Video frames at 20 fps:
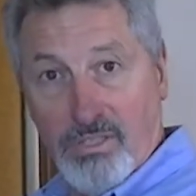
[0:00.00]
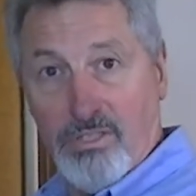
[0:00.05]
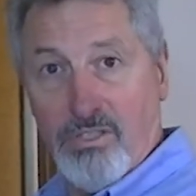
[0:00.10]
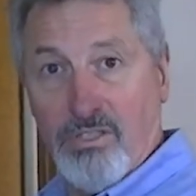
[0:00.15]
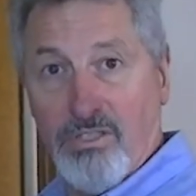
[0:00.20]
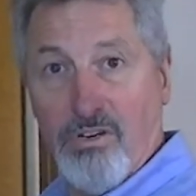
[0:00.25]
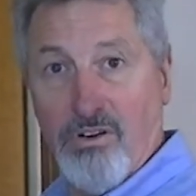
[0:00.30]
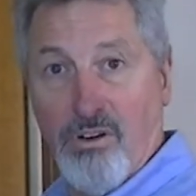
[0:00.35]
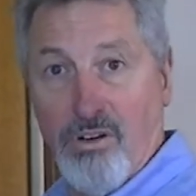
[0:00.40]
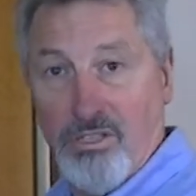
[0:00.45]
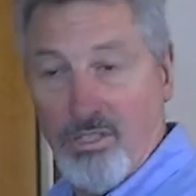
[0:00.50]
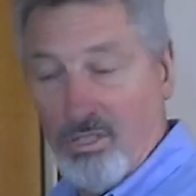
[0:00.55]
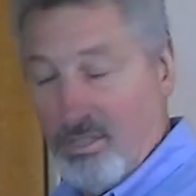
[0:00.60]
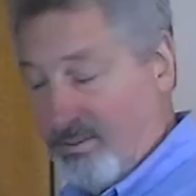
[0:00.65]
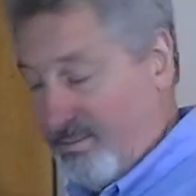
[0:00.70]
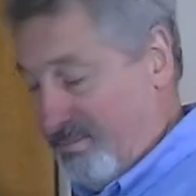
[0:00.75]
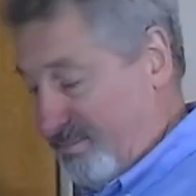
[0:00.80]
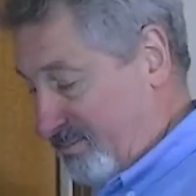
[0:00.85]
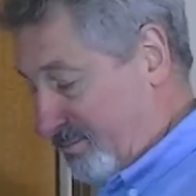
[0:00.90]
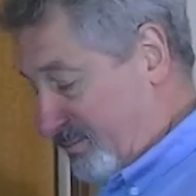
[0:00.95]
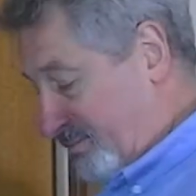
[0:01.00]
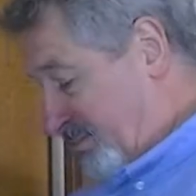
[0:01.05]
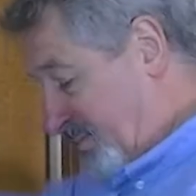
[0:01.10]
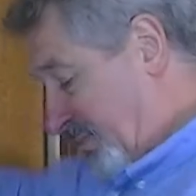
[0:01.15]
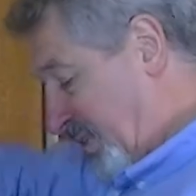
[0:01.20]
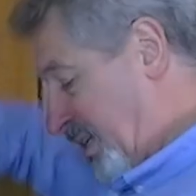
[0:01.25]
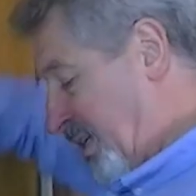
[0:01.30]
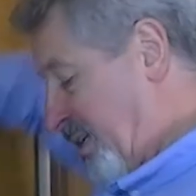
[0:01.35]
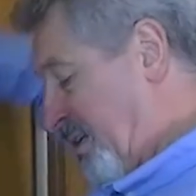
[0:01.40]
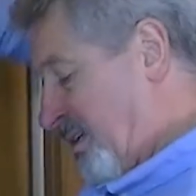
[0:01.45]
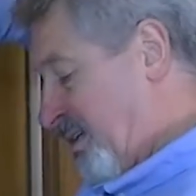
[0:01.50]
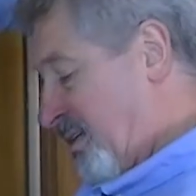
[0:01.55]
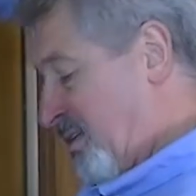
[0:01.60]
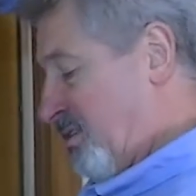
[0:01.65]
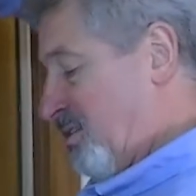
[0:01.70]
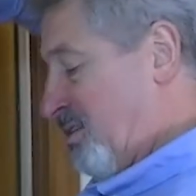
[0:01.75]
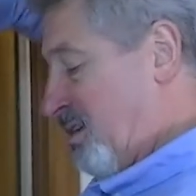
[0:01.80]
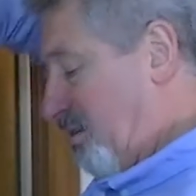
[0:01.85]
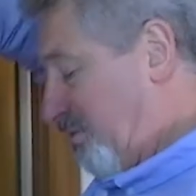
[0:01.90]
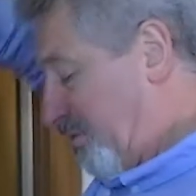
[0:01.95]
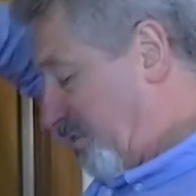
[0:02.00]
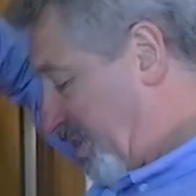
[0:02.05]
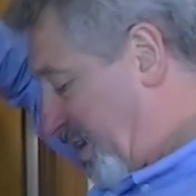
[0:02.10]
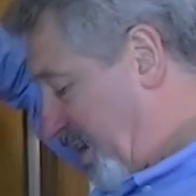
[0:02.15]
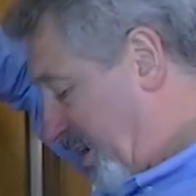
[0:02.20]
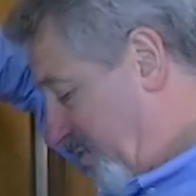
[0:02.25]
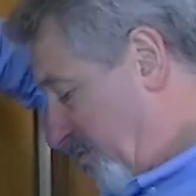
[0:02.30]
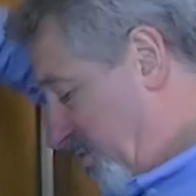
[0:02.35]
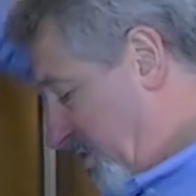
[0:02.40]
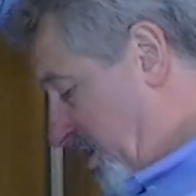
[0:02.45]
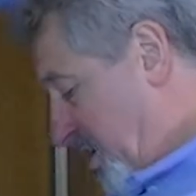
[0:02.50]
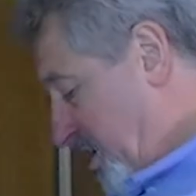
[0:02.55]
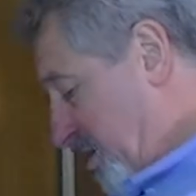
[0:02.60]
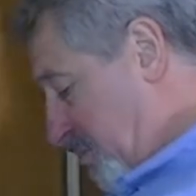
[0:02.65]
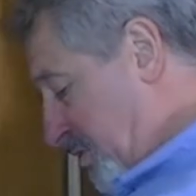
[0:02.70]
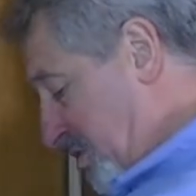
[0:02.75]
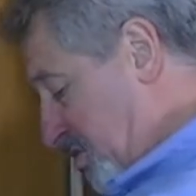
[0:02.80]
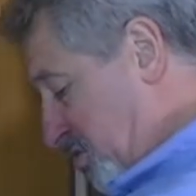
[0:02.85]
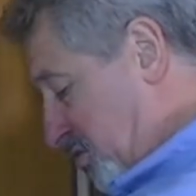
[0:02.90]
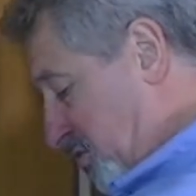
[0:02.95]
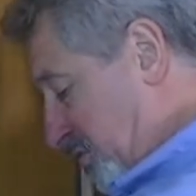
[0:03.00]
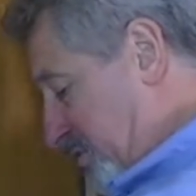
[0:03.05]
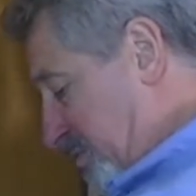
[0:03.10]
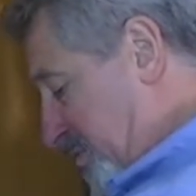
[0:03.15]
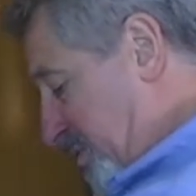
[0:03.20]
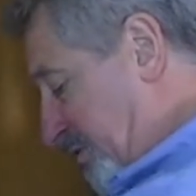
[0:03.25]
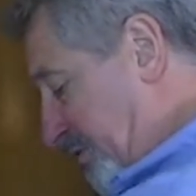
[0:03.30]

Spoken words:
to size. So for that we're going to measure from the